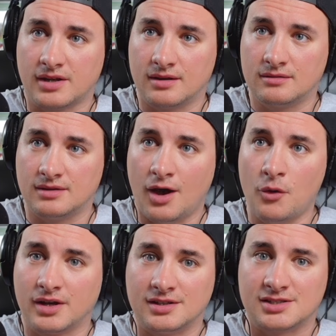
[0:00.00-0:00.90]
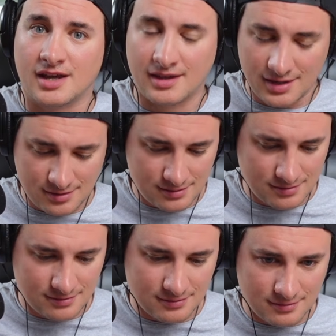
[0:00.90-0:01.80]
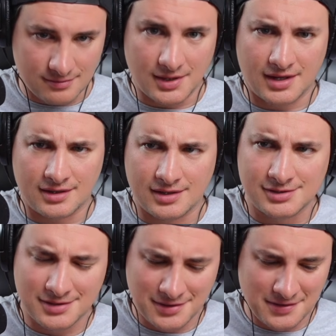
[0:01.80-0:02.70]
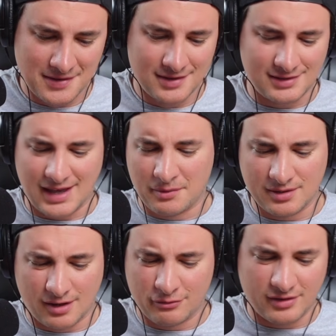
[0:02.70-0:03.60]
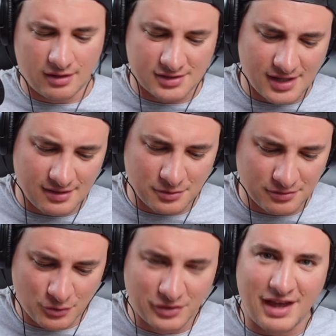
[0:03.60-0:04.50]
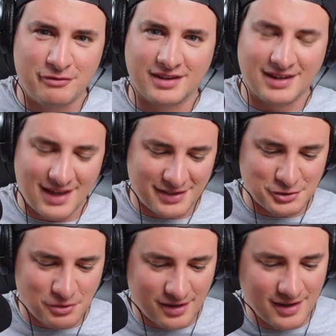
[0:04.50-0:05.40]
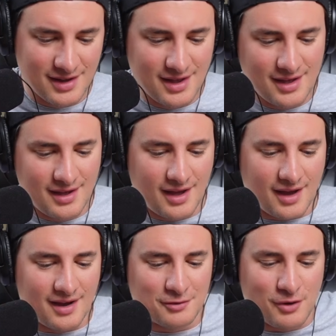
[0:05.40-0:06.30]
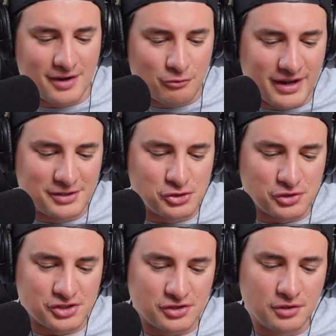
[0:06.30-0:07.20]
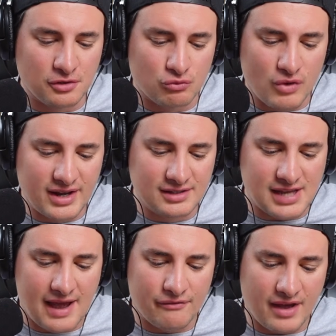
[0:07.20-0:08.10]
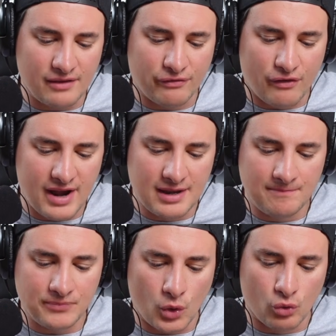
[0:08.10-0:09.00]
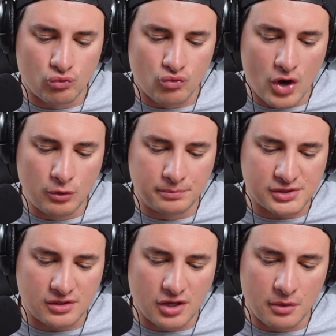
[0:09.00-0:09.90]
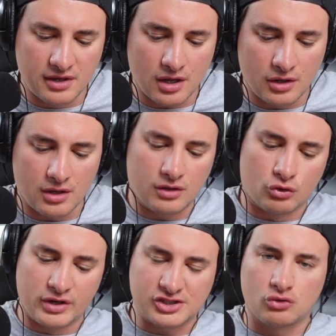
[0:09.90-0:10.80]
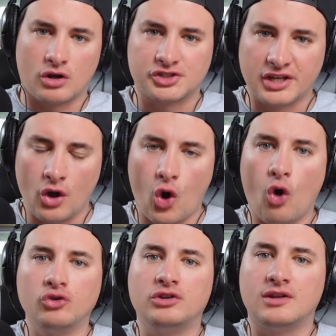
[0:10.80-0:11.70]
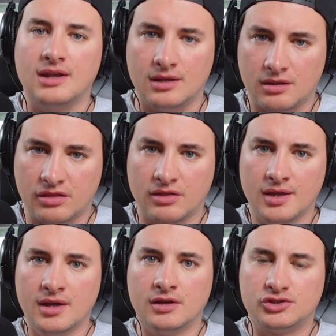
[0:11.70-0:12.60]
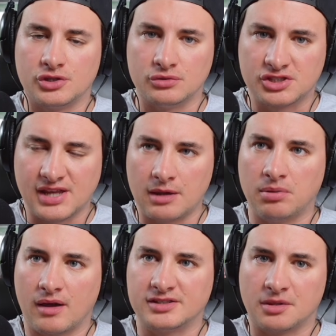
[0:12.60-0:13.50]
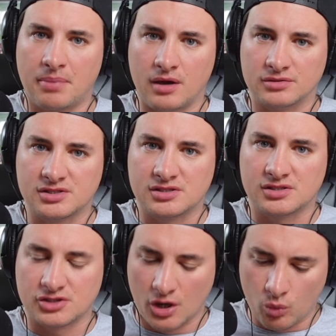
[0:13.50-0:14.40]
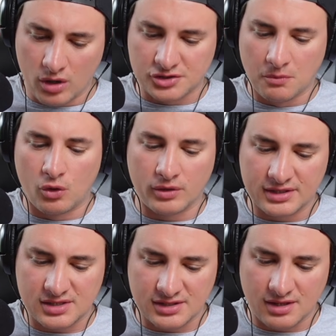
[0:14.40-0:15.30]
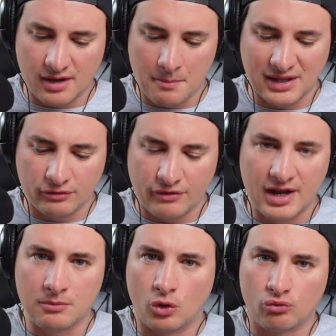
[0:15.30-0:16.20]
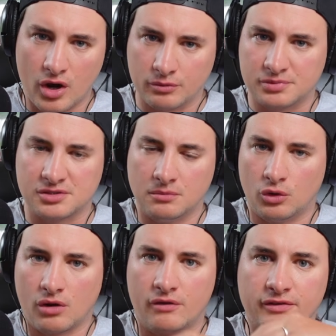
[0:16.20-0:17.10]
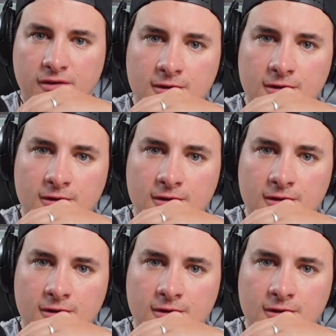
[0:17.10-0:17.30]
No, I didn't say that. Damn it. Oh, for God's sake. We're never going to get this right. Right, ring construction. Do the rings have a frame or ropes going crisscrossing underneath to stabilize the posts? So what's more, is it like a metal frame or ropes more often?